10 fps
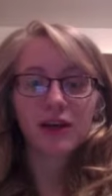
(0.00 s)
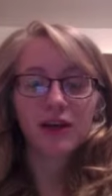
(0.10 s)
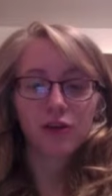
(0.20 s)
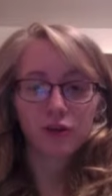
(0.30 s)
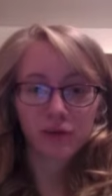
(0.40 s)

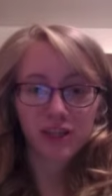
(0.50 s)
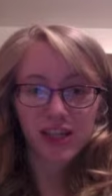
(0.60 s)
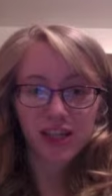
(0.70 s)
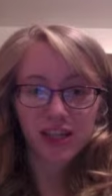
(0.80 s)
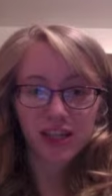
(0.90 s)
not be
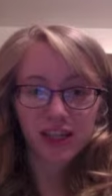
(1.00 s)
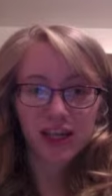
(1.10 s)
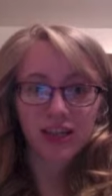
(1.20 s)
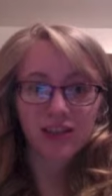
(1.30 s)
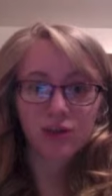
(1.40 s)
shaky
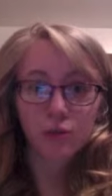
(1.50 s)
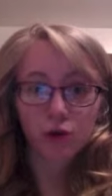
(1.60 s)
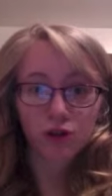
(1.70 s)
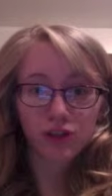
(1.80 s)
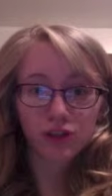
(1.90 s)
and to
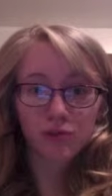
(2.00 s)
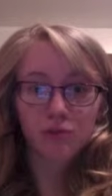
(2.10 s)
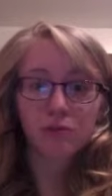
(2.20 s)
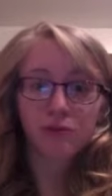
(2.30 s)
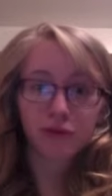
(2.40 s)
watch them
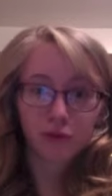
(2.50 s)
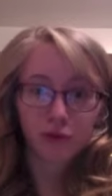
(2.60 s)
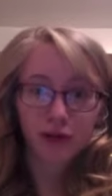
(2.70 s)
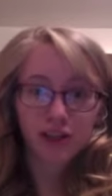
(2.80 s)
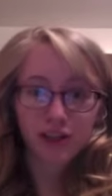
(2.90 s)
before
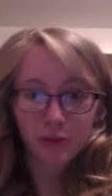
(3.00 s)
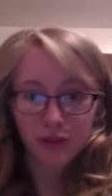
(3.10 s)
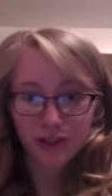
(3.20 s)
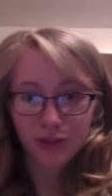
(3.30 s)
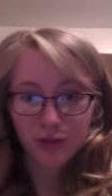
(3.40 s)
actually
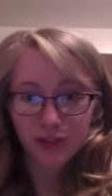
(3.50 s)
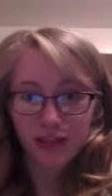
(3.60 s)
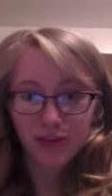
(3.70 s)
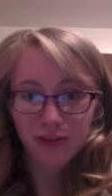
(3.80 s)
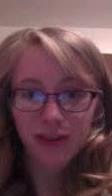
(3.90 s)
putting it all
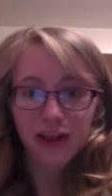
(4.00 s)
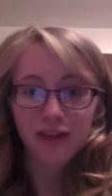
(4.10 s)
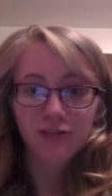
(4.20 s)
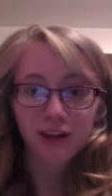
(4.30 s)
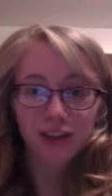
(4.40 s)
together and then
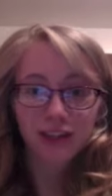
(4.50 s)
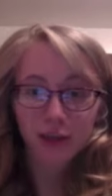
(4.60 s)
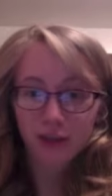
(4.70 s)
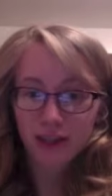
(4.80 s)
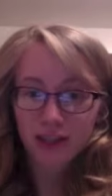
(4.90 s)
finding out
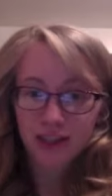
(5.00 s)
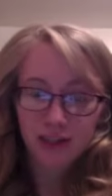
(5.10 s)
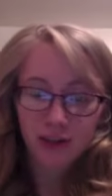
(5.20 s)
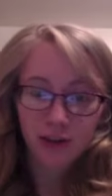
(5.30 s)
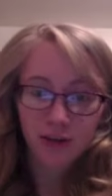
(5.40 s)
that it doesn't
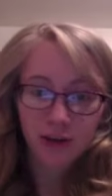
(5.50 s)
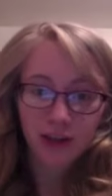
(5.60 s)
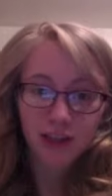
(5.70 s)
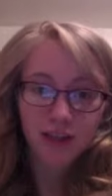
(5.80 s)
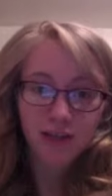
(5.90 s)
look very good.